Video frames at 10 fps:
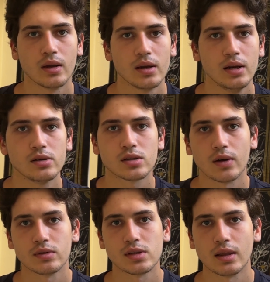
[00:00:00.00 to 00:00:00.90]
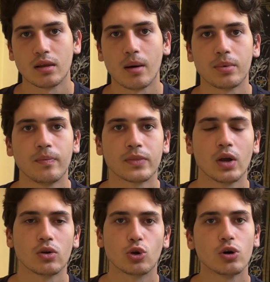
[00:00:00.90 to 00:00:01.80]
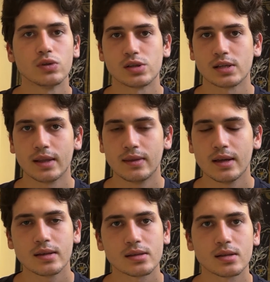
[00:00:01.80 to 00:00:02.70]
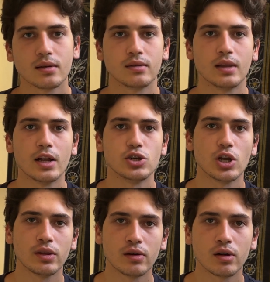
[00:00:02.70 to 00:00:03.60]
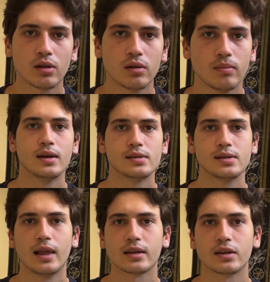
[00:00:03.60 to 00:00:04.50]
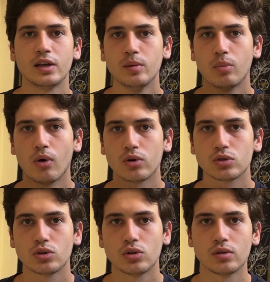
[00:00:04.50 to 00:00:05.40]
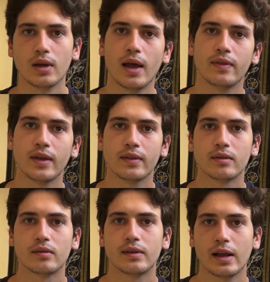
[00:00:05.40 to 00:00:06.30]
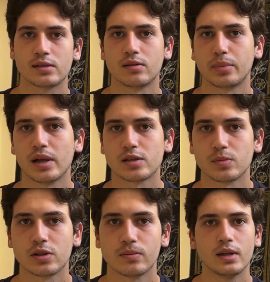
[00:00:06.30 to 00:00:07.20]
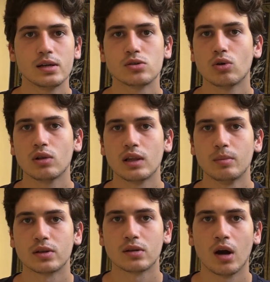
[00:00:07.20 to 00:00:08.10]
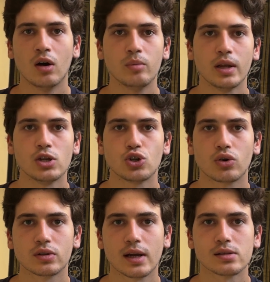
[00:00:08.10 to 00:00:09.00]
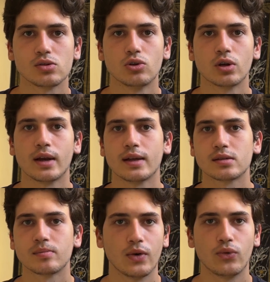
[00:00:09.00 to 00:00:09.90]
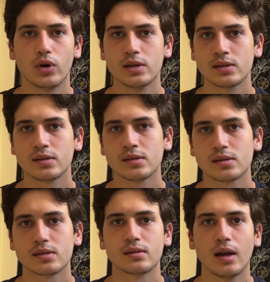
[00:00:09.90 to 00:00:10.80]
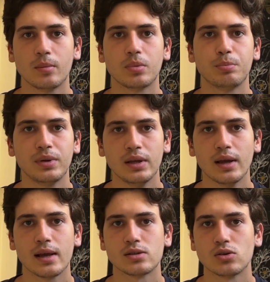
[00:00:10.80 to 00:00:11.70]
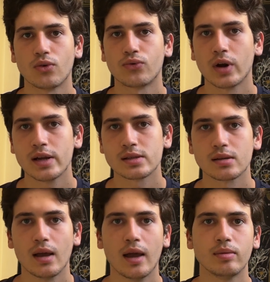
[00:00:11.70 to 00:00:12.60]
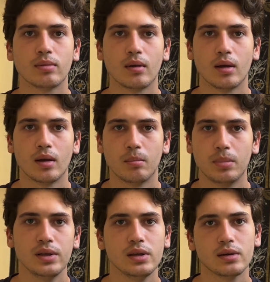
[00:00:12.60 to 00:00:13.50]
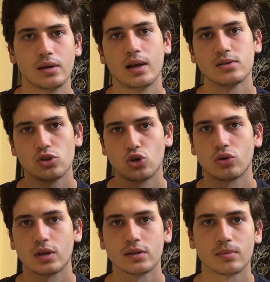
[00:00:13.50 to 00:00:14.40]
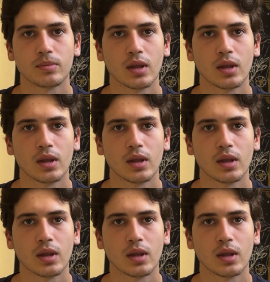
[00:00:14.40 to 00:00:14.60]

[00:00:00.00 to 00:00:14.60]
Here's how to set it up. Go to Settings, then General, select Keyboard, and then Text Replacement. There is no limit to how many shortcuts you can add. For instance, type P as your phrase and P as the shortcut.